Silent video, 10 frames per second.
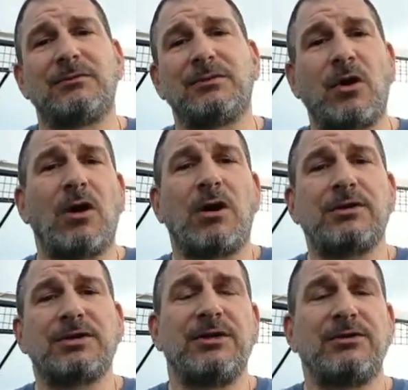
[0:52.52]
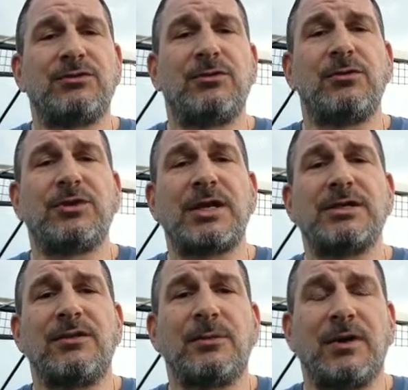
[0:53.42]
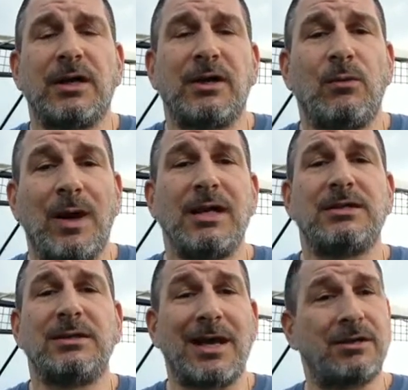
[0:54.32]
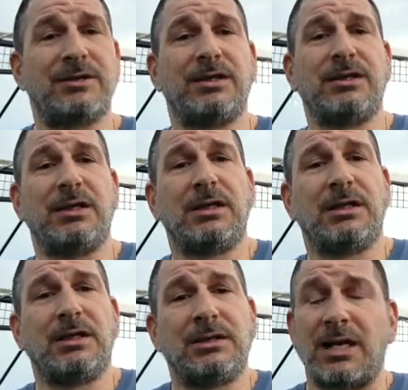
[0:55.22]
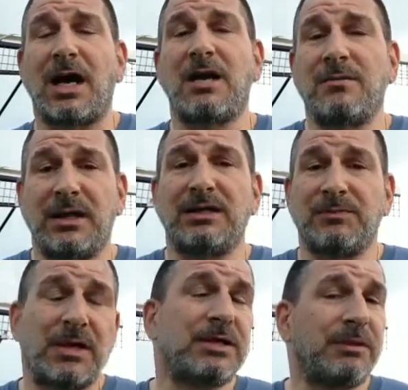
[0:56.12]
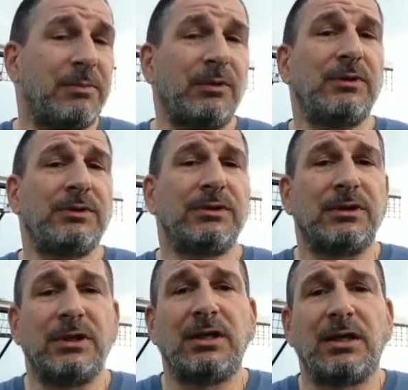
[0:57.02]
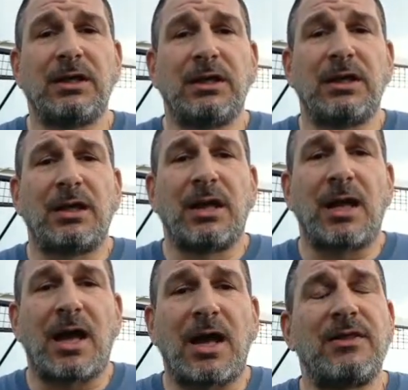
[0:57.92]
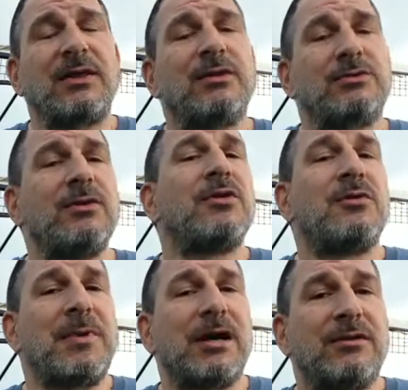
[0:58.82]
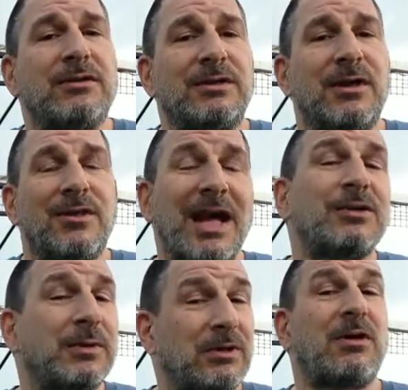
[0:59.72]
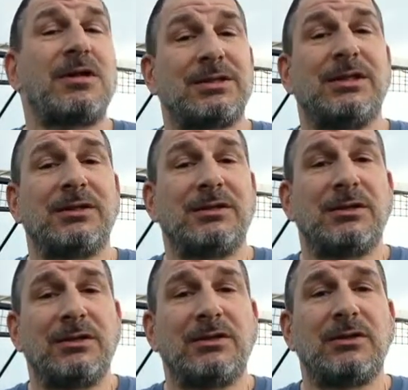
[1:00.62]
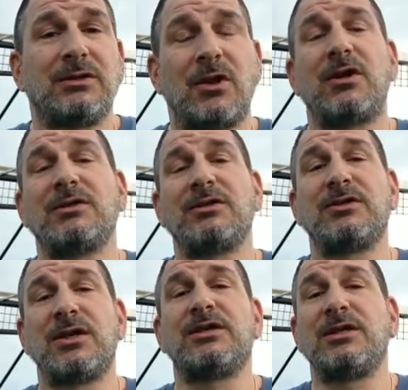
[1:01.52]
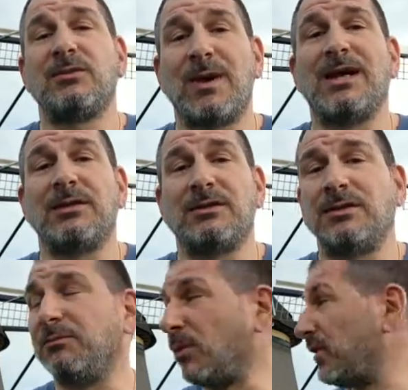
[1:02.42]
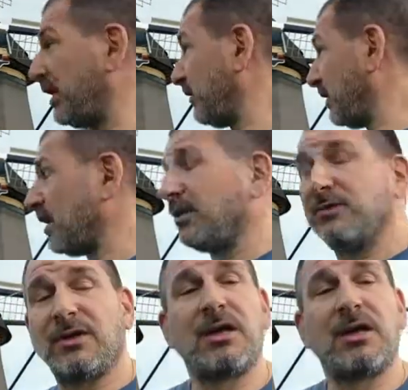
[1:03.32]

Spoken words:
cost in the true sense of the word, like waste, energy, time, and especially pollution. I think the truth of the matter is that's what a cost is. Cost is essentially waste more than anything else.